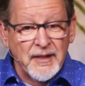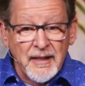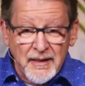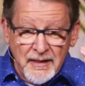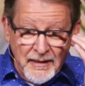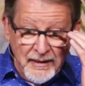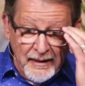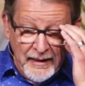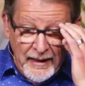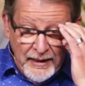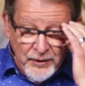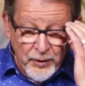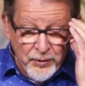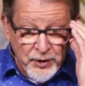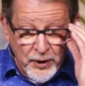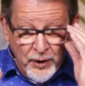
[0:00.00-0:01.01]
this a
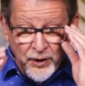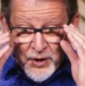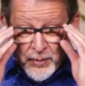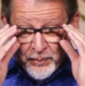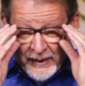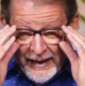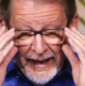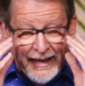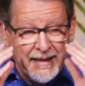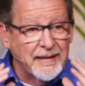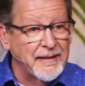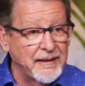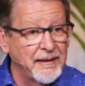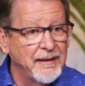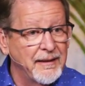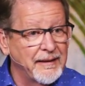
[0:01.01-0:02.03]
new church
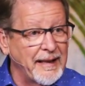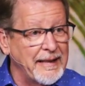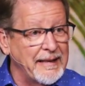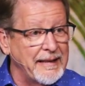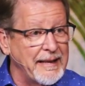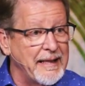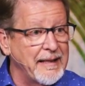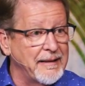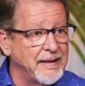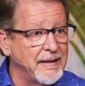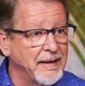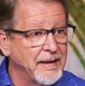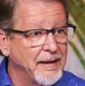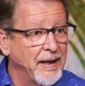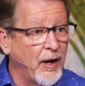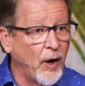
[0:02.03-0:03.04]
plant? They
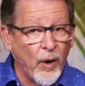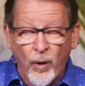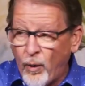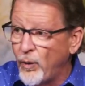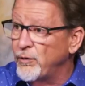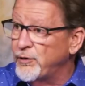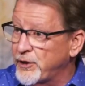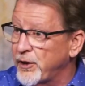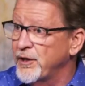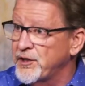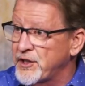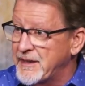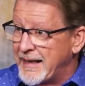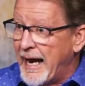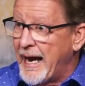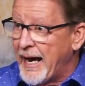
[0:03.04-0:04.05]
need a whole church
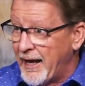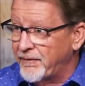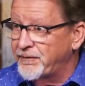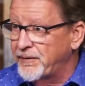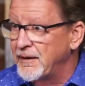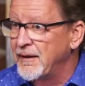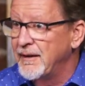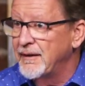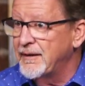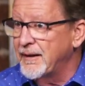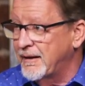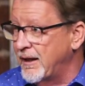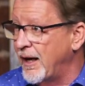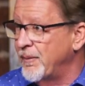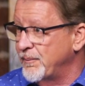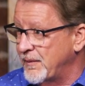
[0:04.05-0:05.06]
staff to
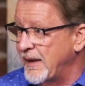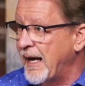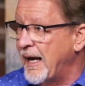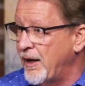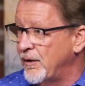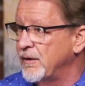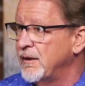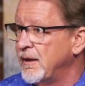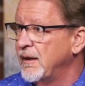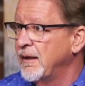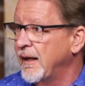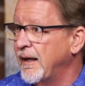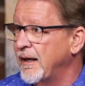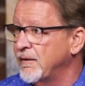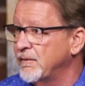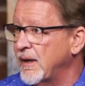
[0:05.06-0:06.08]
come now
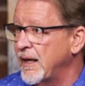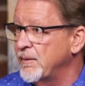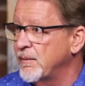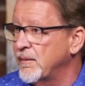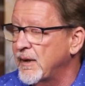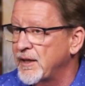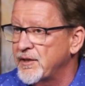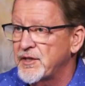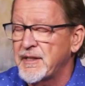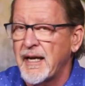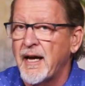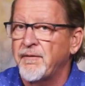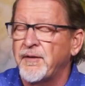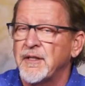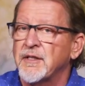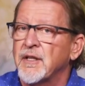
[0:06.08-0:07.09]
and
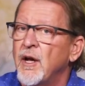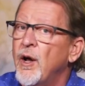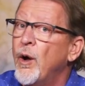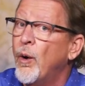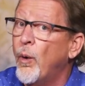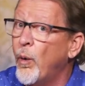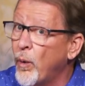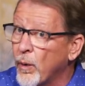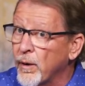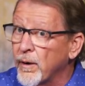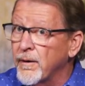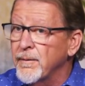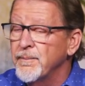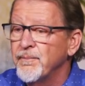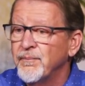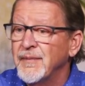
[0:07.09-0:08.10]
staff this.
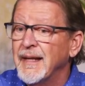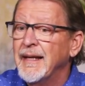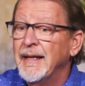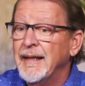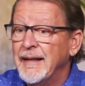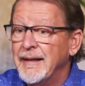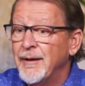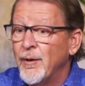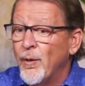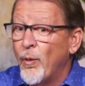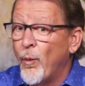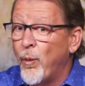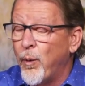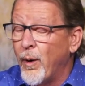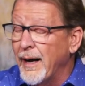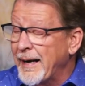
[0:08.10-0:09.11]
Or
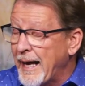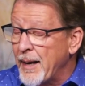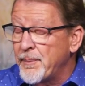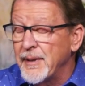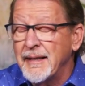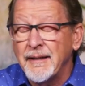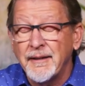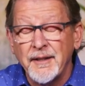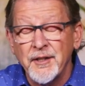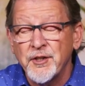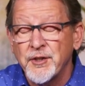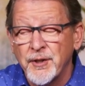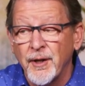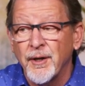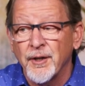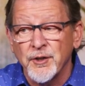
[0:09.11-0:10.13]
what happened at this
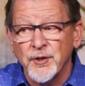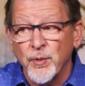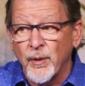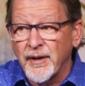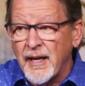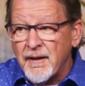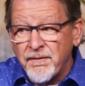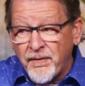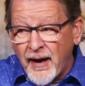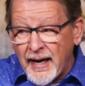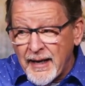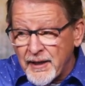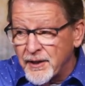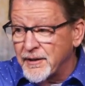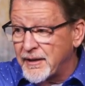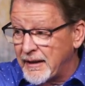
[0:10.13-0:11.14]
church where they
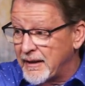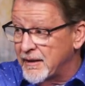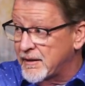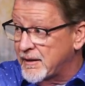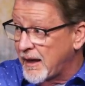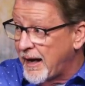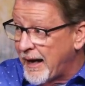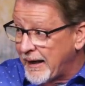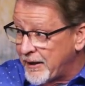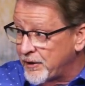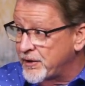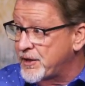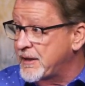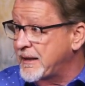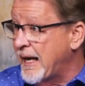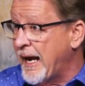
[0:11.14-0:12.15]
fired the entire
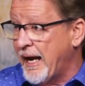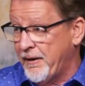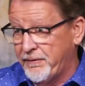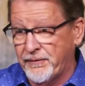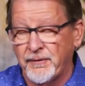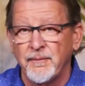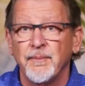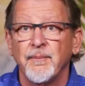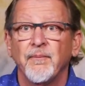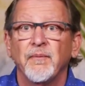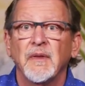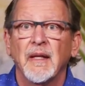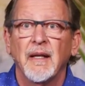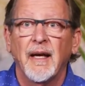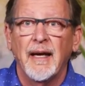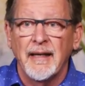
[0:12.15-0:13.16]
staff
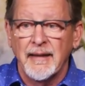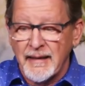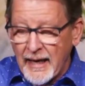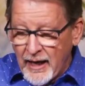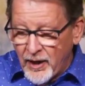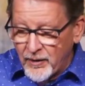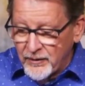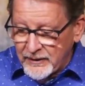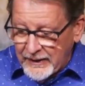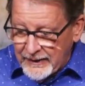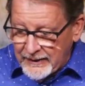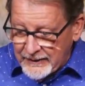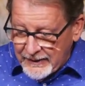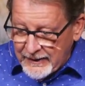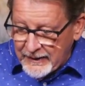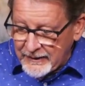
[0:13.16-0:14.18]
and now they
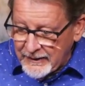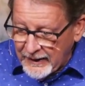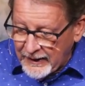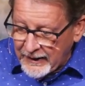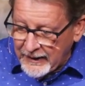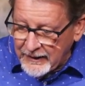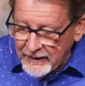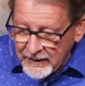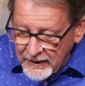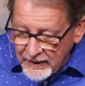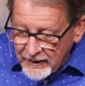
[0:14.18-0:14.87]
need a